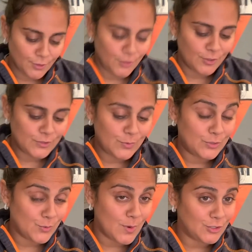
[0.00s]
notice we
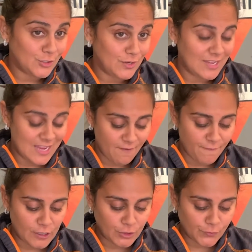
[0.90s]
do want you to eat
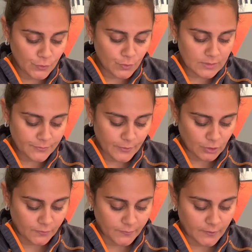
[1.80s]
fresh fruits,
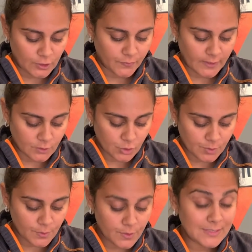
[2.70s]
fresh
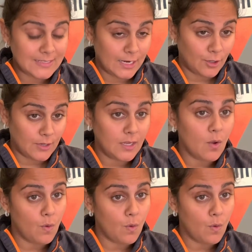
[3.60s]
vegetables, dairy, whole